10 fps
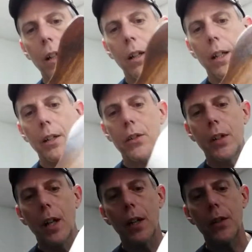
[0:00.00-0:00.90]
it's
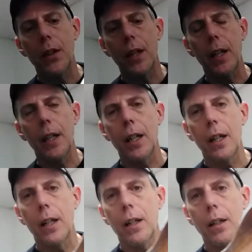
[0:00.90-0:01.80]
got
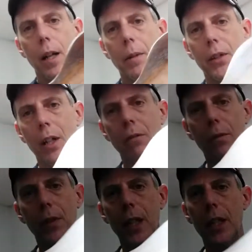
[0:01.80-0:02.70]
it's kind of a
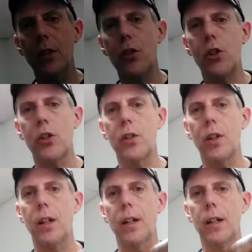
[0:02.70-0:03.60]
vintage.
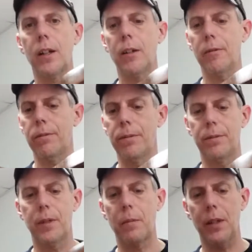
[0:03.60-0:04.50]

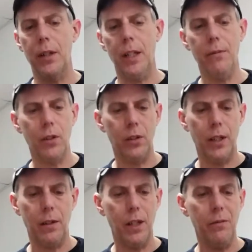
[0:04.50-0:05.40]
It
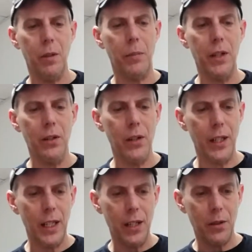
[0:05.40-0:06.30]
even appears like
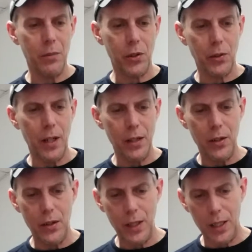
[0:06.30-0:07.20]
it has some
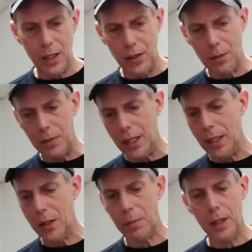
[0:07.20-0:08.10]
scratches in it and some
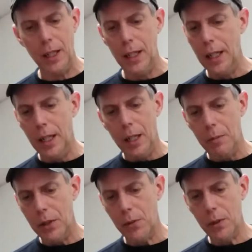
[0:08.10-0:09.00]
dents, but
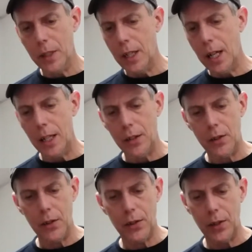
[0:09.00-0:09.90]
it's really not. It's
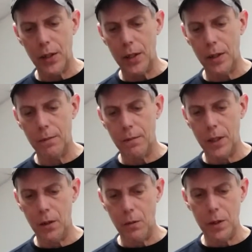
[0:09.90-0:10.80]
just
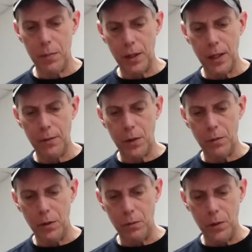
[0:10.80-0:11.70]
what's been left over
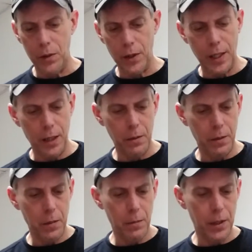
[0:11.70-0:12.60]
in the wood grain. There
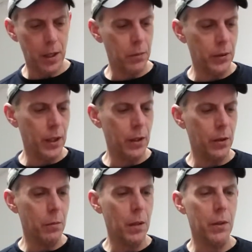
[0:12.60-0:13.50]
might be a couple dings
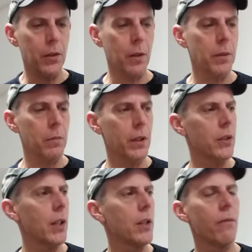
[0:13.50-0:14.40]
or something, but this
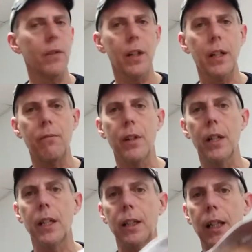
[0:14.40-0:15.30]
has a very
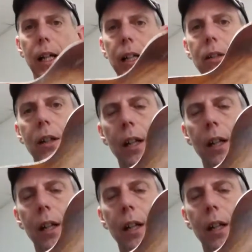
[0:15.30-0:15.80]
very light